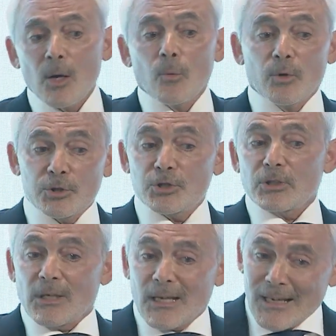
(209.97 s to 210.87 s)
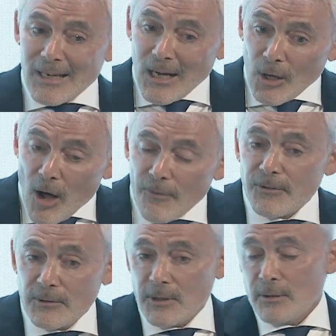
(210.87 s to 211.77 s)
which
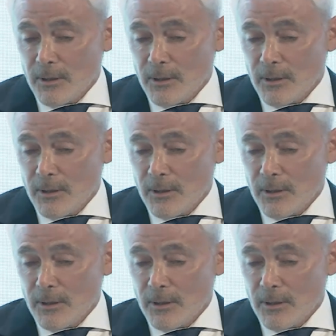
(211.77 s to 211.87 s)
often,